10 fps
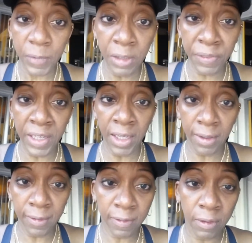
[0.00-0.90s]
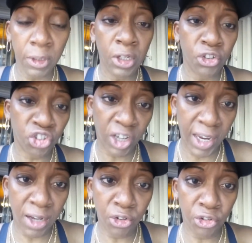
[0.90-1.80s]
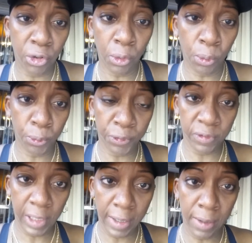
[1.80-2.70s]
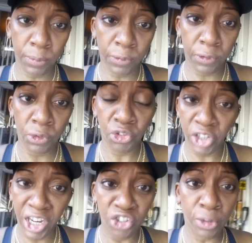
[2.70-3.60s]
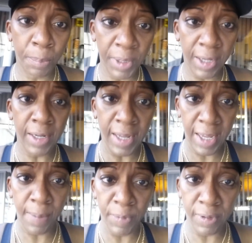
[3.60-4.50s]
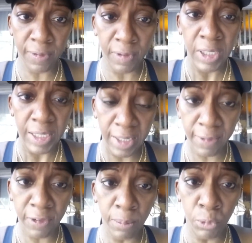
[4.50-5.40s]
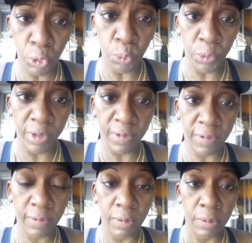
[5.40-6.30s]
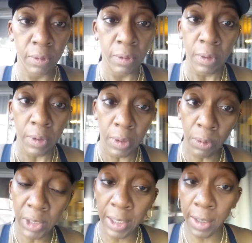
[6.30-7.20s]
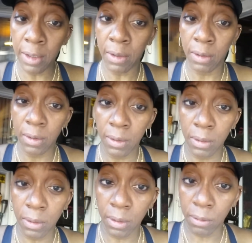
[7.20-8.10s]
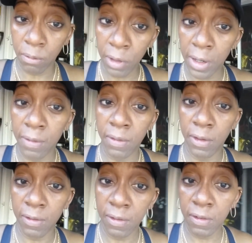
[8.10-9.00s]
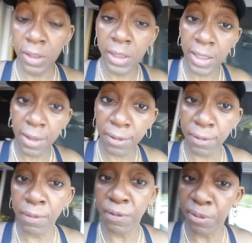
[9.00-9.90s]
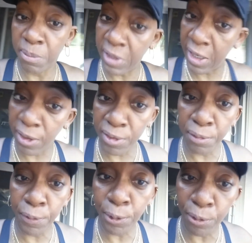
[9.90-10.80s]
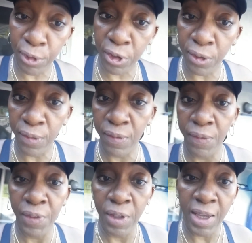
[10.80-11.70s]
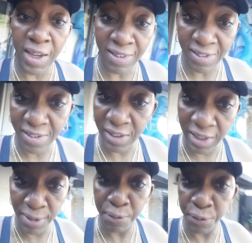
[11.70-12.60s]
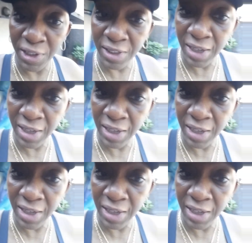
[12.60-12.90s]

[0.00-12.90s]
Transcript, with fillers: things. Change your old styles. Change your bad habits. Get some new ones. Okay? All right. This is Ellease from down in Florida at the Stay Fit